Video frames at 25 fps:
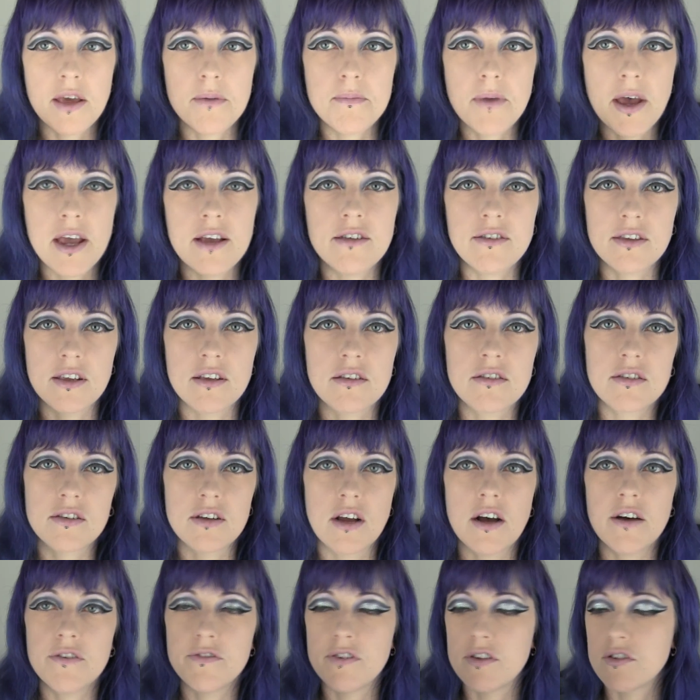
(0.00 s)
amazing
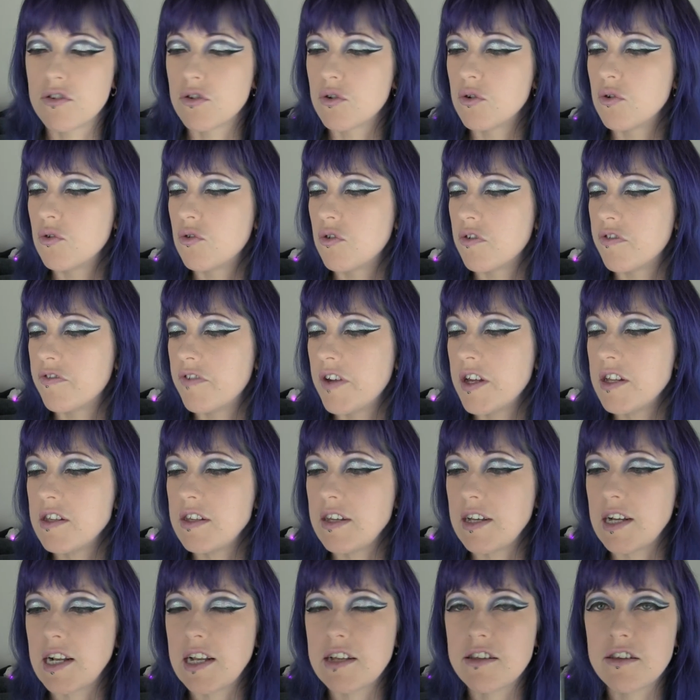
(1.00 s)
stuff. It's called
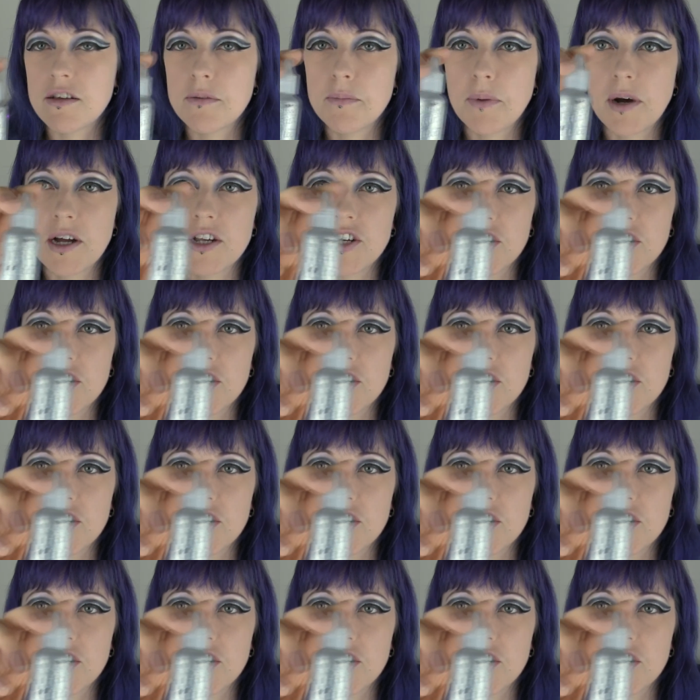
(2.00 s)
Graffiti Glitter by